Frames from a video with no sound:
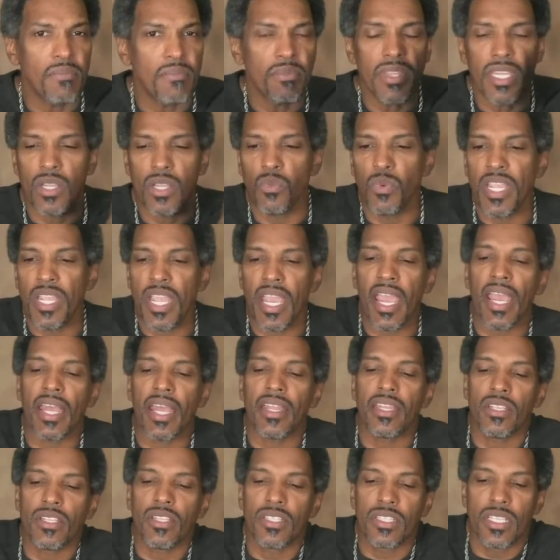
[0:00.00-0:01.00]
thing we had
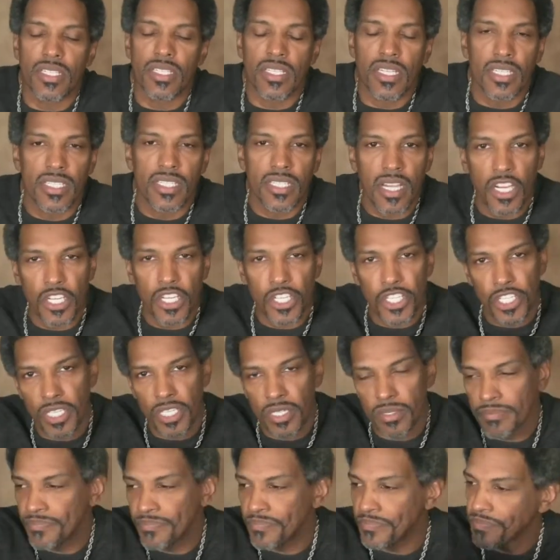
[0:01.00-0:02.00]
this discussion
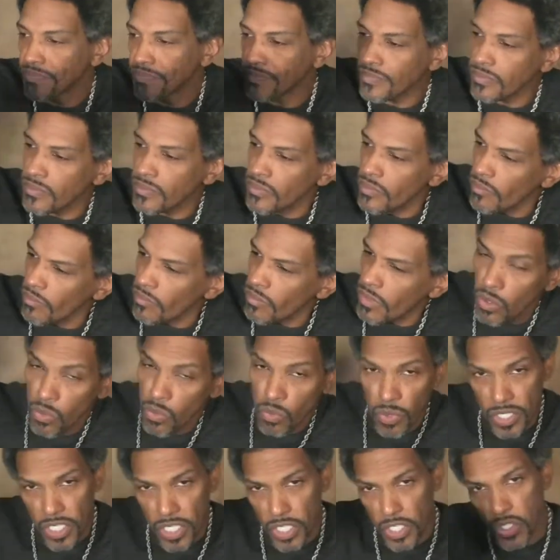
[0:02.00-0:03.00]

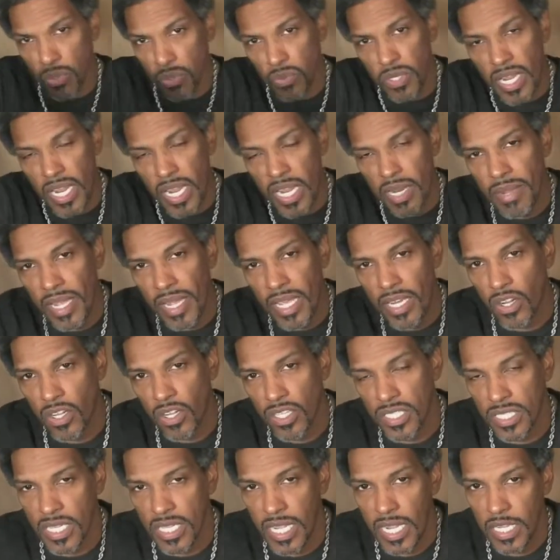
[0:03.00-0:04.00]
with the two gay men on
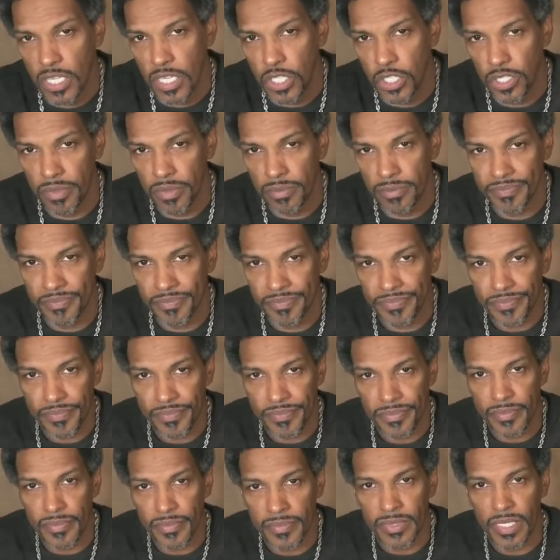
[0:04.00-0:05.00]
stage
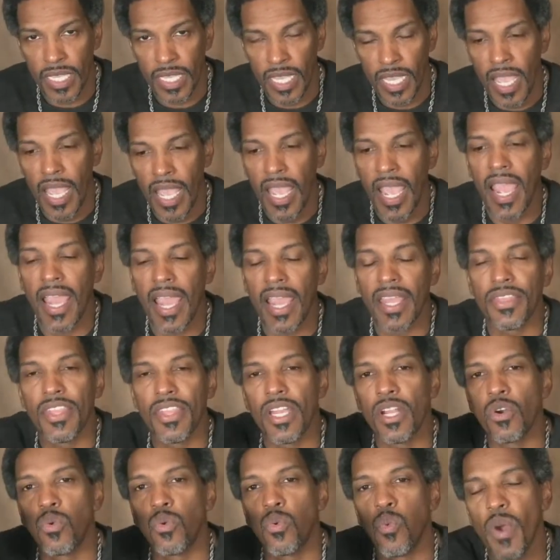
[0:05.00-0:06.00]
and
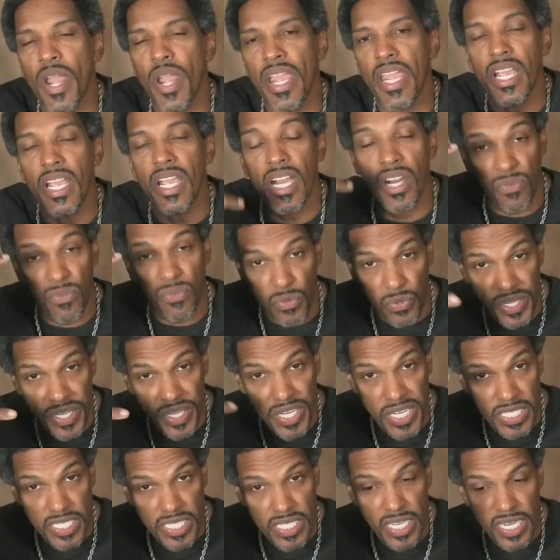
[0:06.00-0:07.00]
their way of
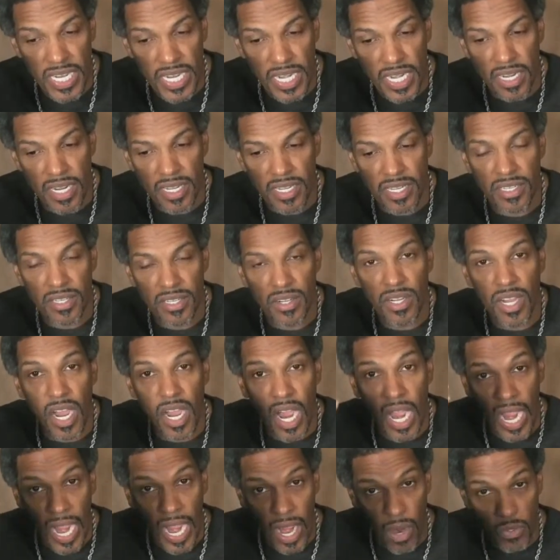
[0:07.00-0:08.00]
reasoning
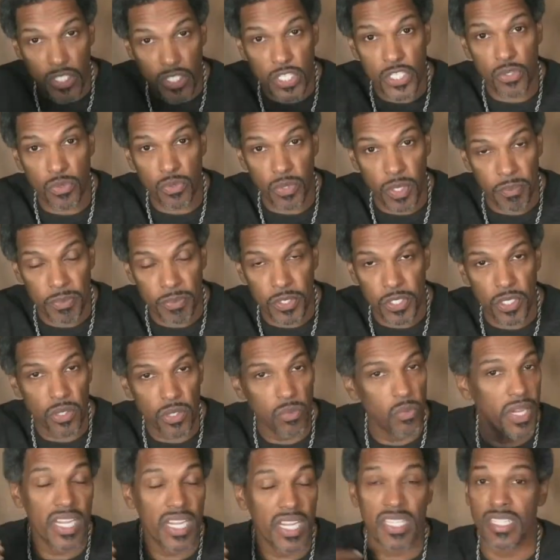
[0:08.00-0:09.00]
out scripture
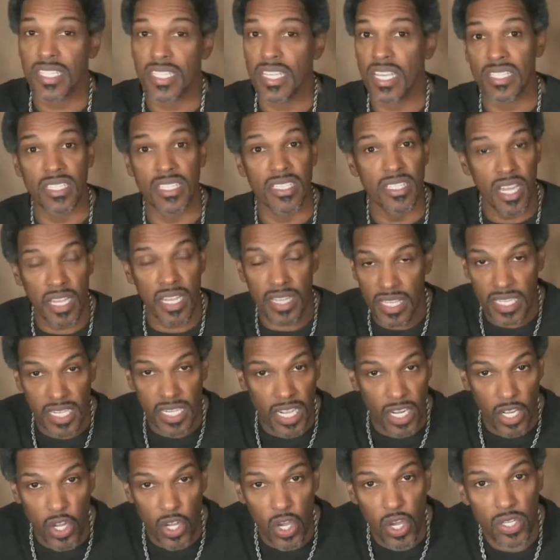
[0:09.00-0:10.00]
when it says nothing
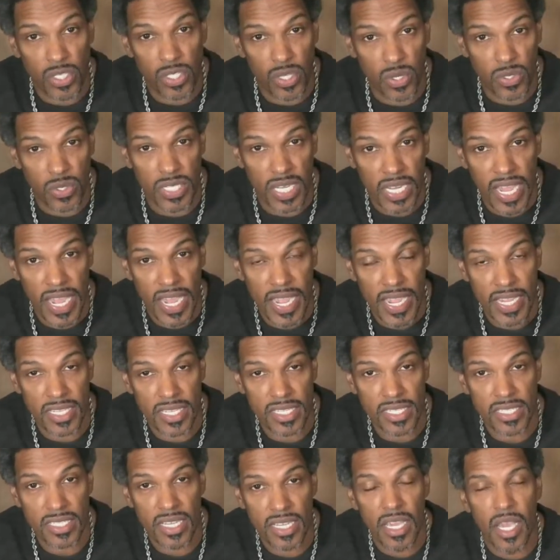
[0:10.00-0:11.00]
along those
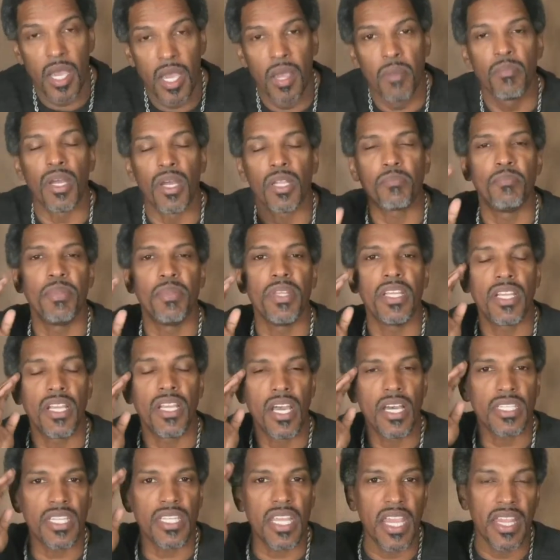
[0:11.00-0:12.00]
lines. But
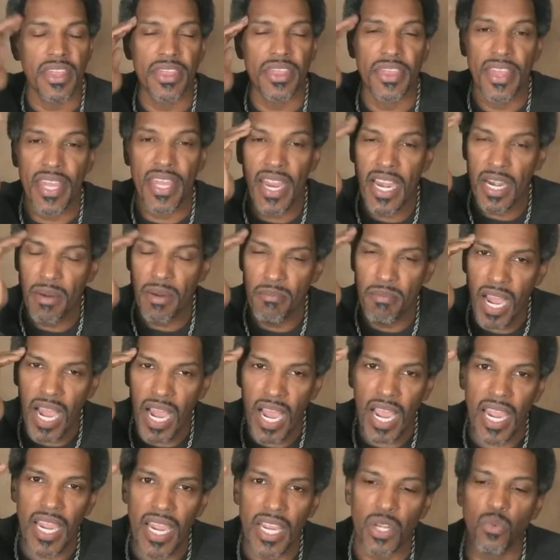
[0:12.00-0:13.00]
because in their
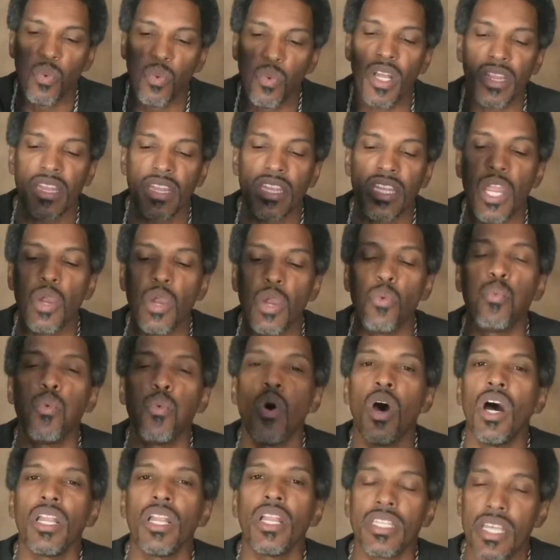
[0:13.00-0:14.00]
mind, what they
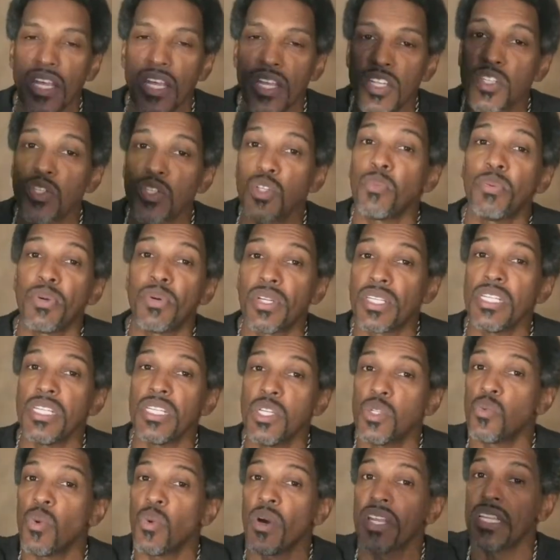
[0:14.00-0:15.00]
want
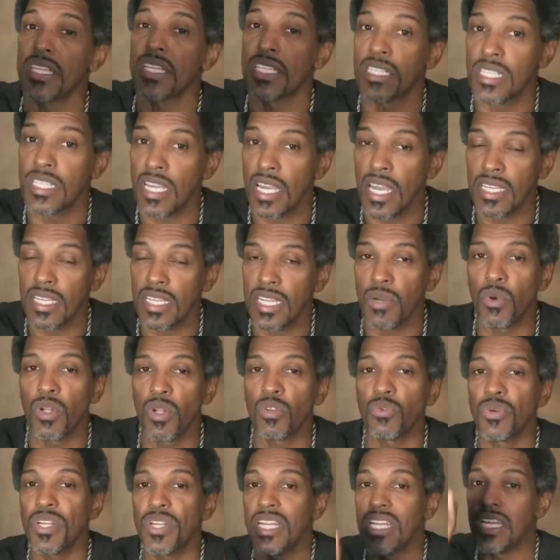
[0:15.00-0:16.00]
supersedes what is said, they will
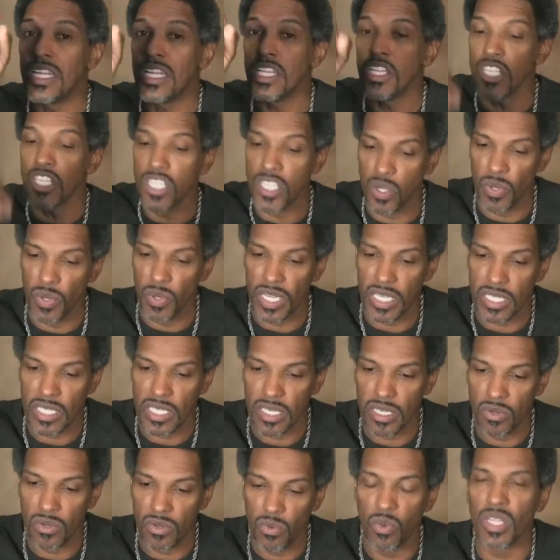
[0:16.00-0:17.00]
read into it
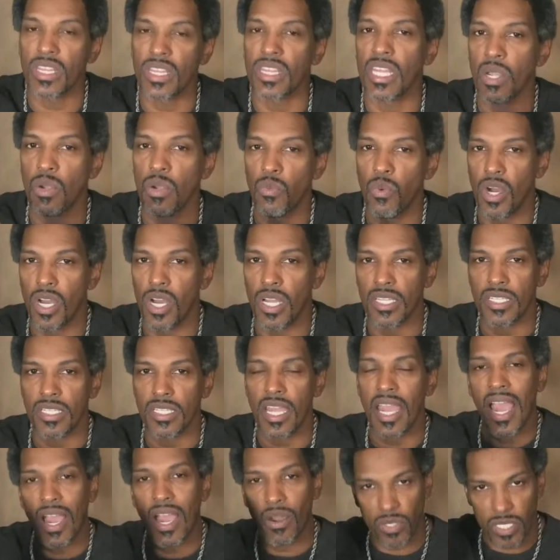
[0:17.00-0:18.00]
what they want
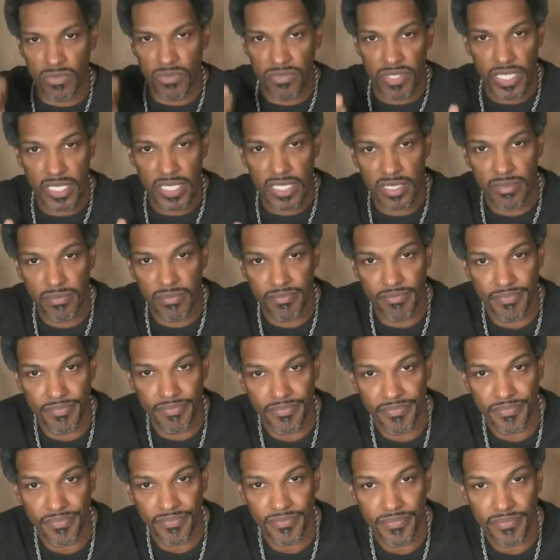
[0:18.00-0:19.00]
out of it.
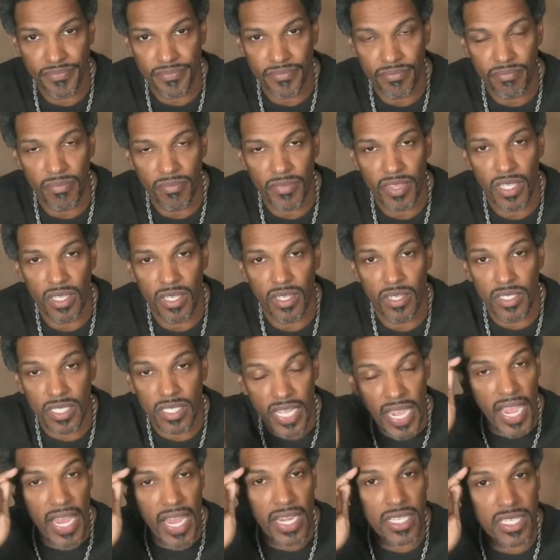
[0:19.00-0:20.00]

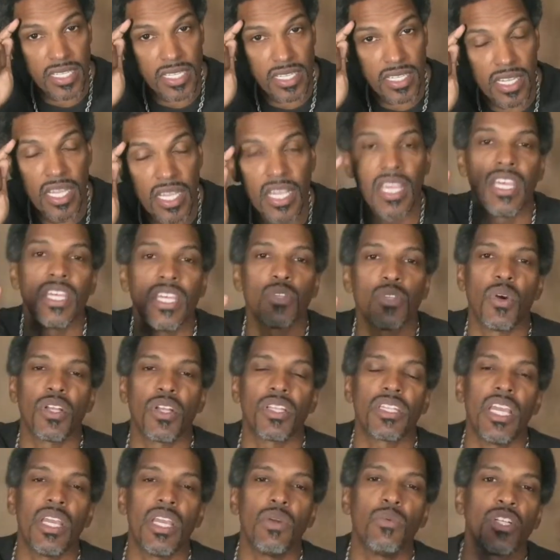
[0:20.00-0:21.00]
That is what
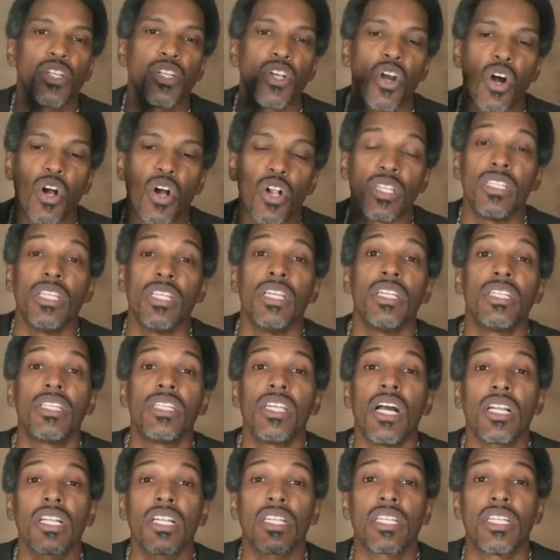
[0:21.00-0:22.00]
they would call
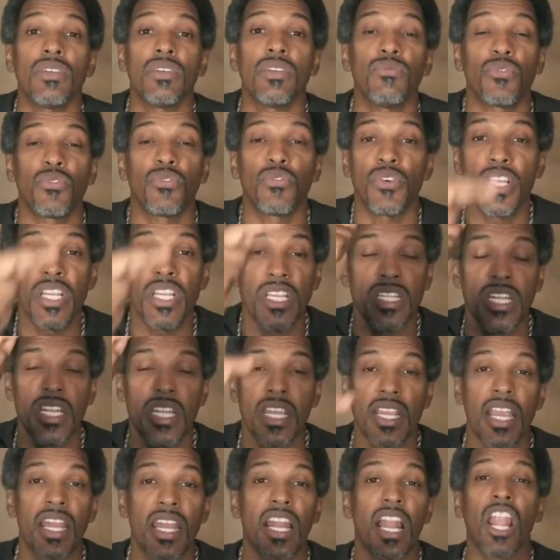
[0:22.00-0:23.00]
deductive
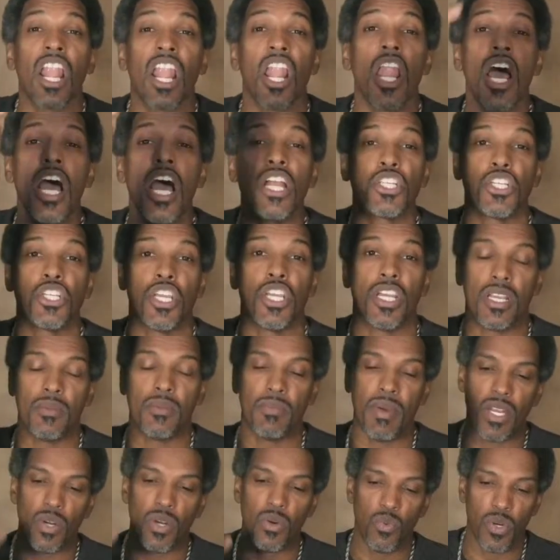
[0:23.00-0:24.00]
reasoning and logic
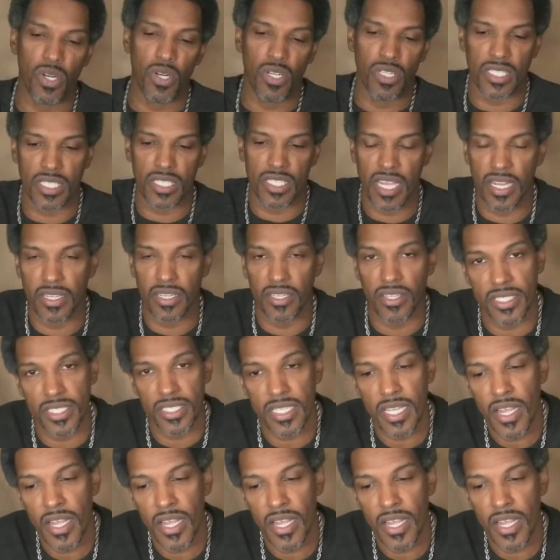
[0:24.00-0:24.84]
by the world standards.